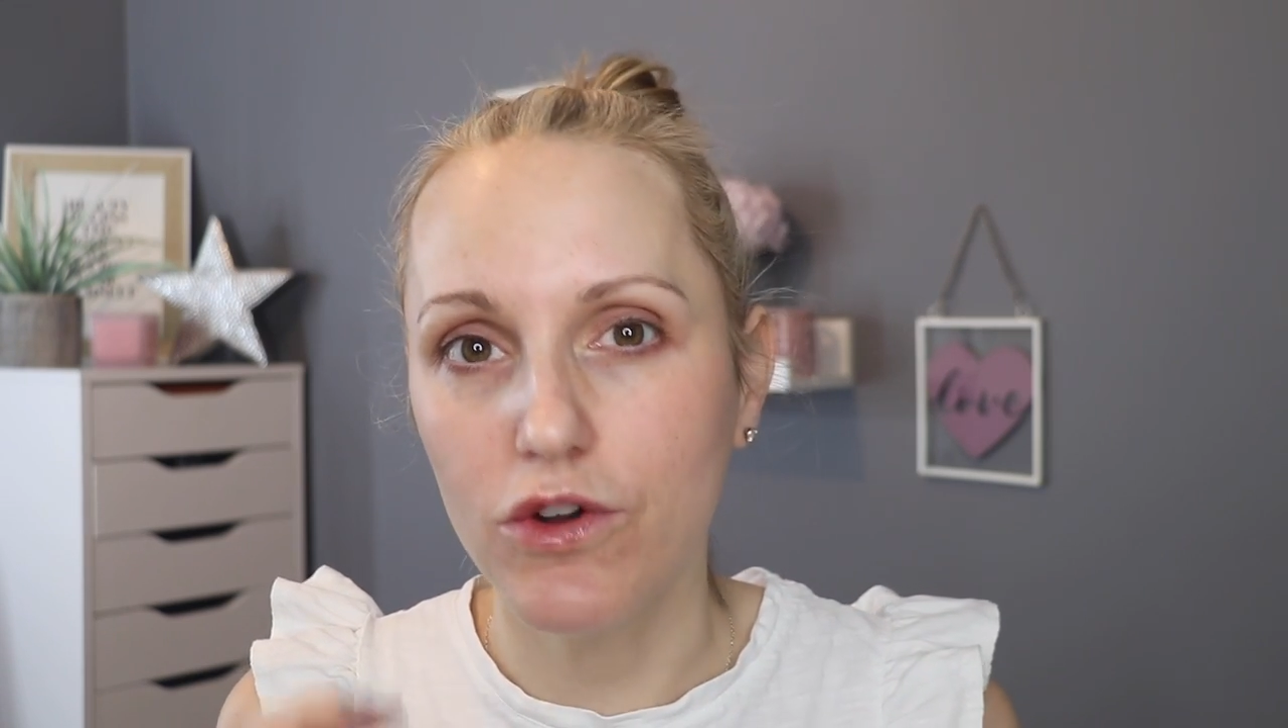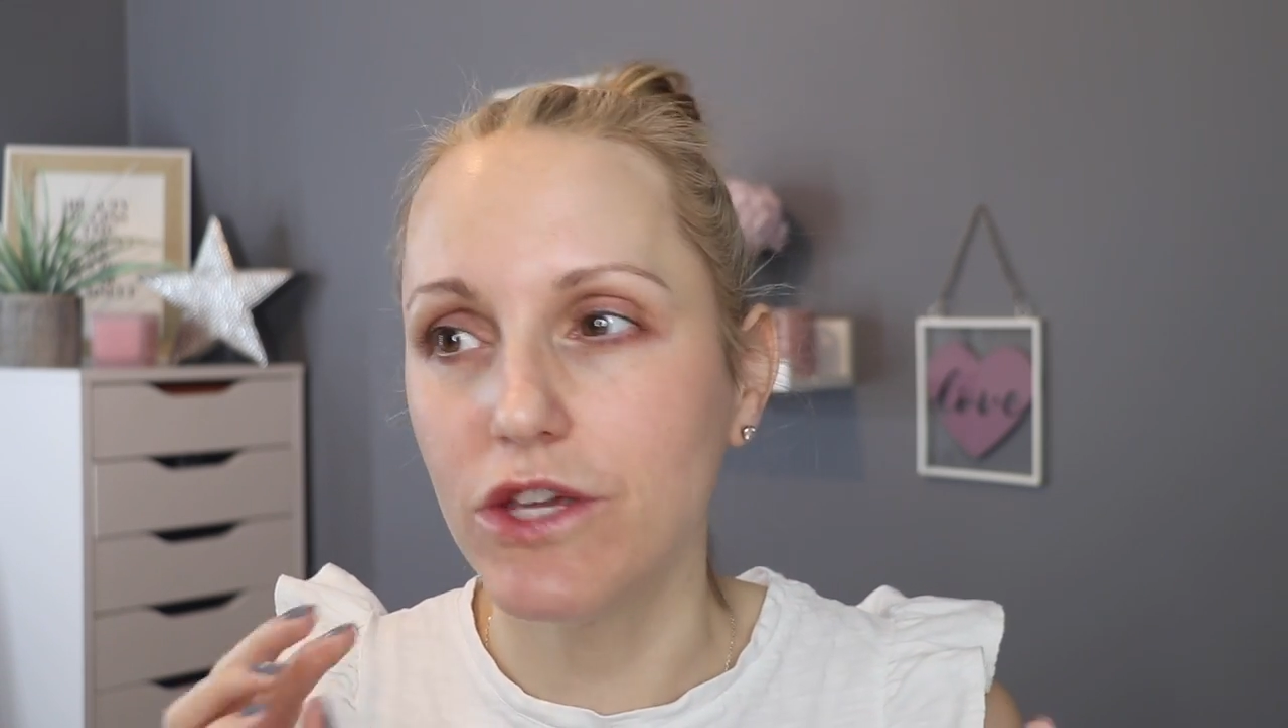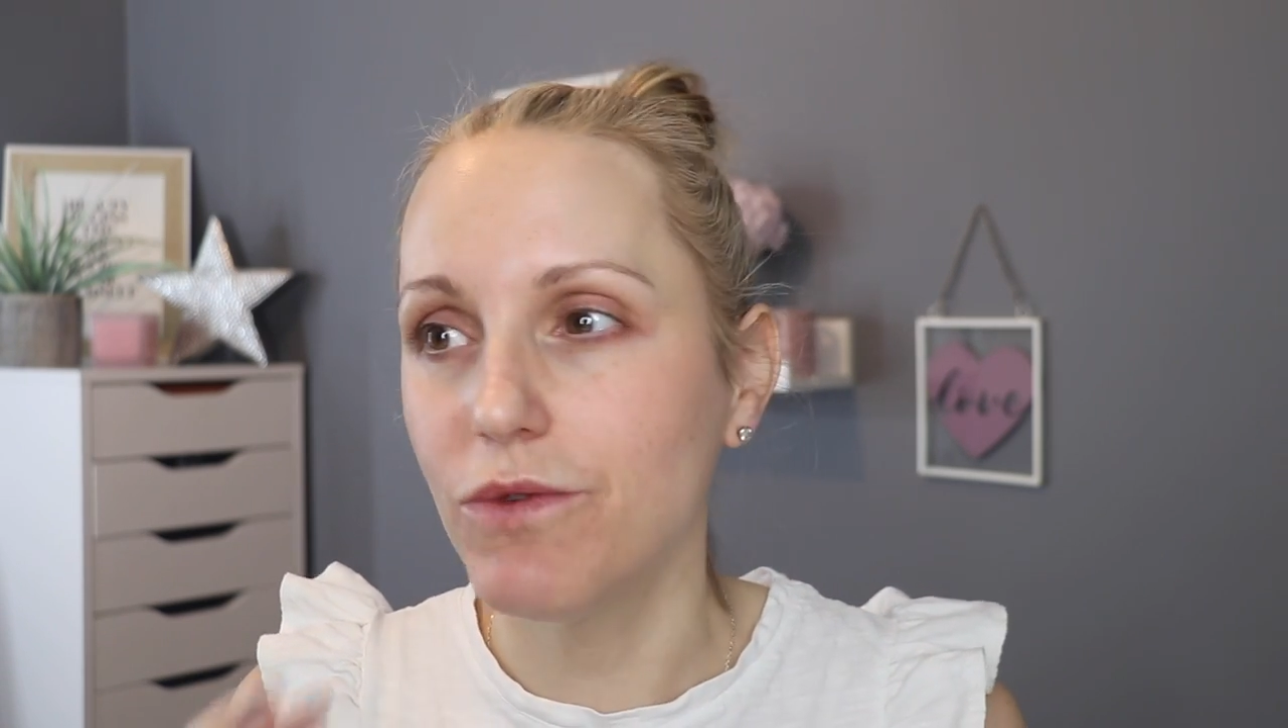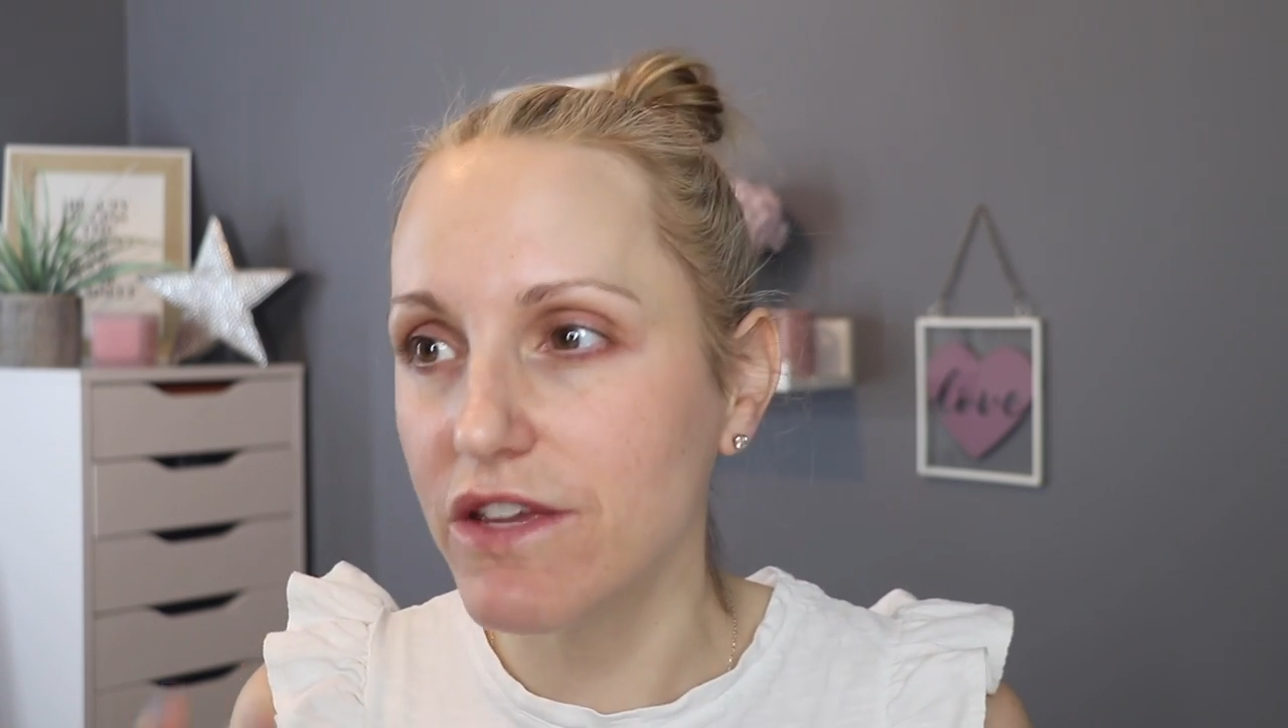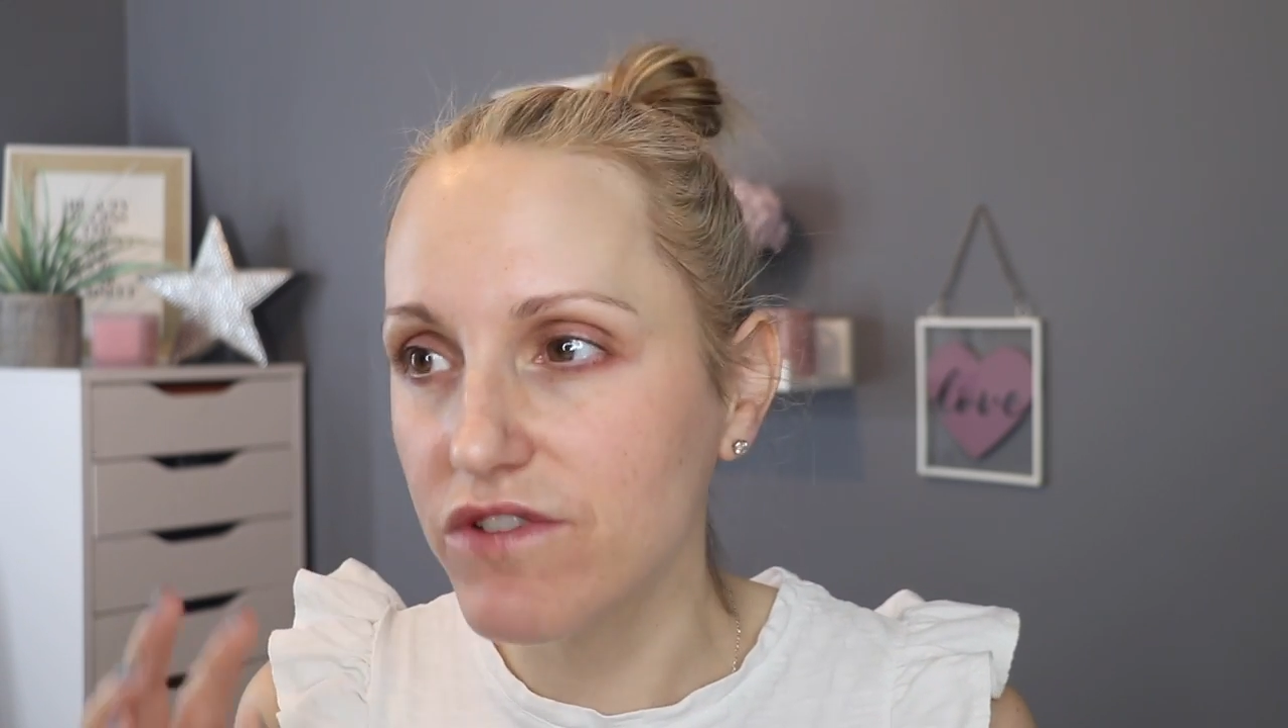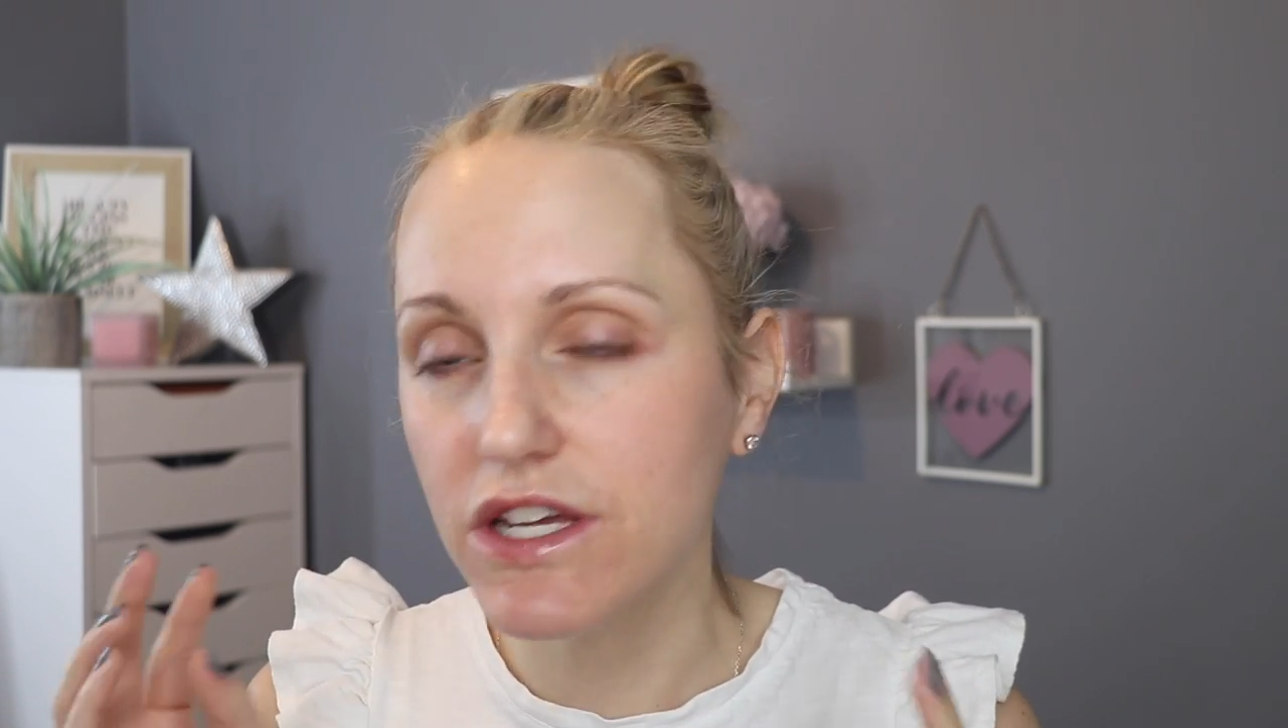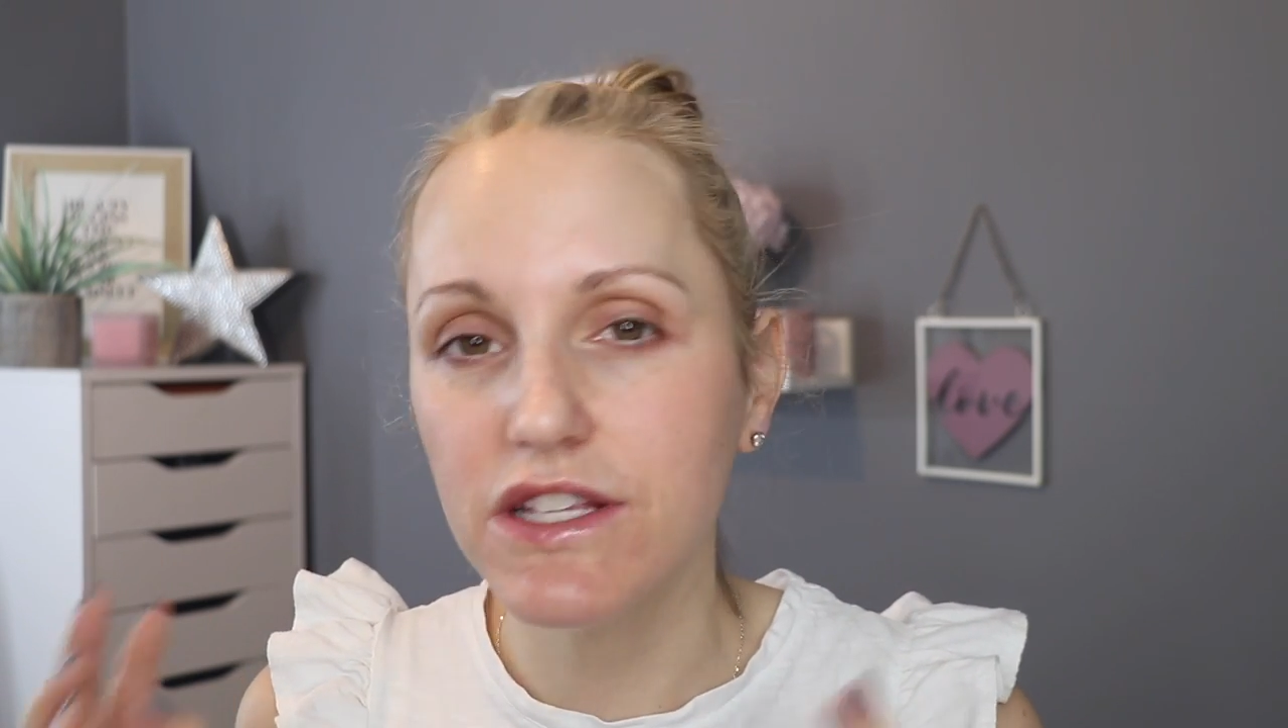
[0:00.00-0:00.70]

you even